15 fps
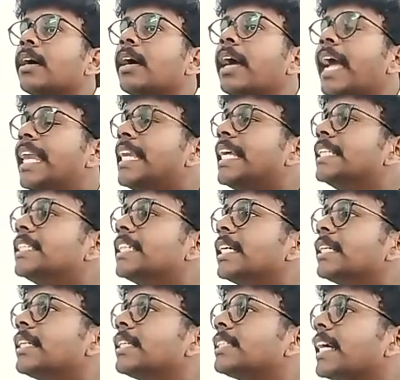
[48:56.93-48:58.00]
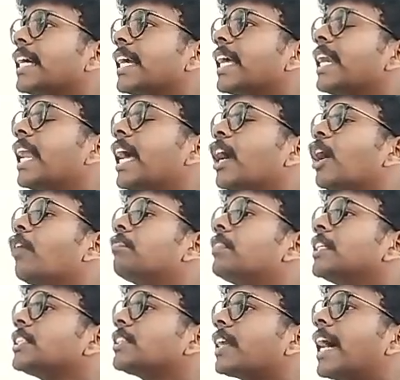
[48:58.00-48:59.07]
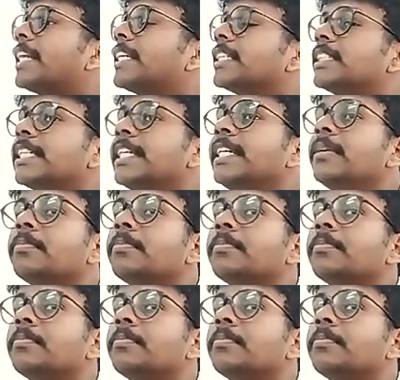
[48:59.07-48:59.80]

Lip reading: LEG, the second leg of the strategy,